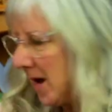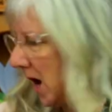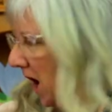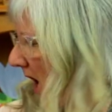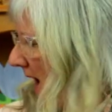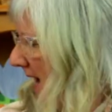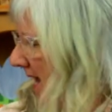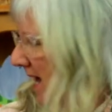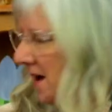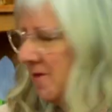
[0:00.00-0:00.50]

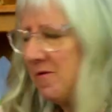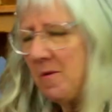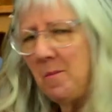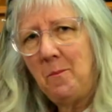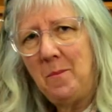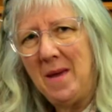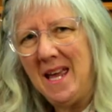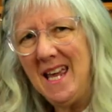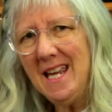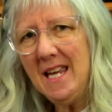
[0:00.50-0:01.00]
I have a
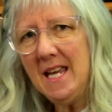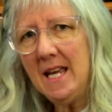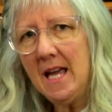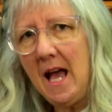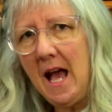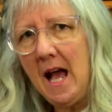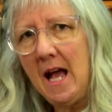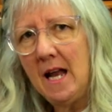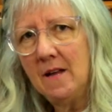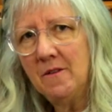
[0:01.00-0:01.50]
pink
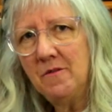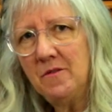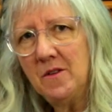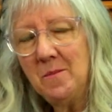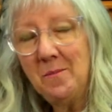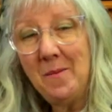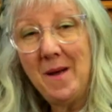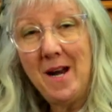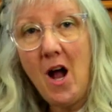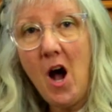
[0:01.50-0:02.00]

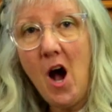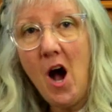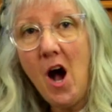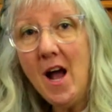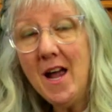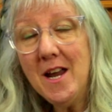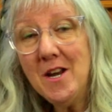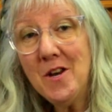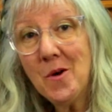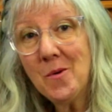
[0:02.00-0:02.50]
elephant, but
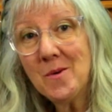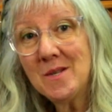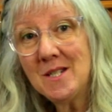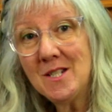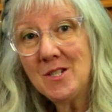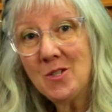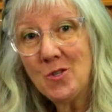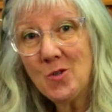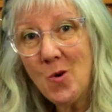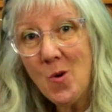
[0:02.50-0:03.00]
I know a
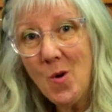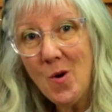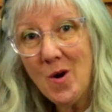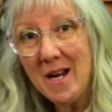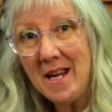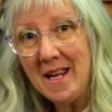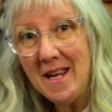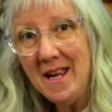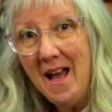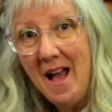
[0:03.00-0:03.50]

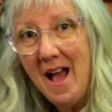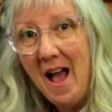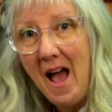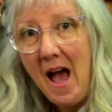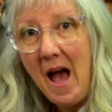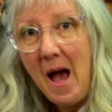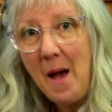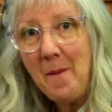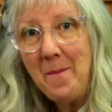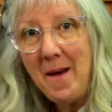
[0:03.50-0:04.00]
story
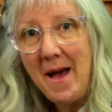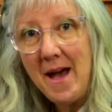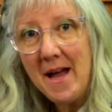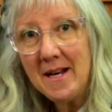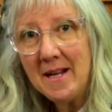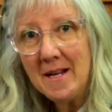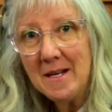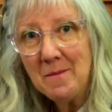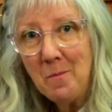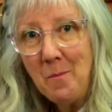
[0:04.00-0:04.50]

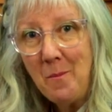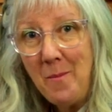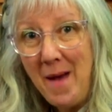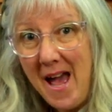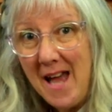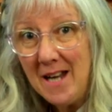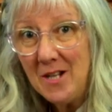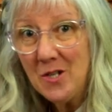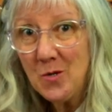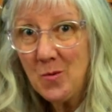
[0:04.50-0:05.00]
about a
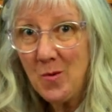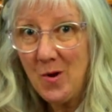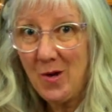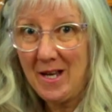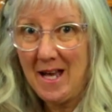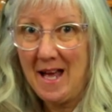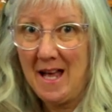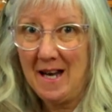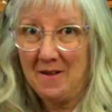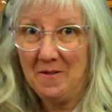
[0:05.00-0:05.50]
patchwork
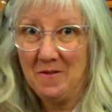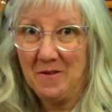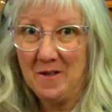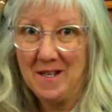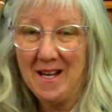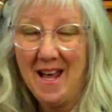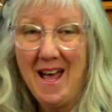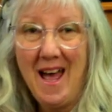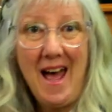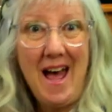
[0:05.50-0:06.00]
elephant,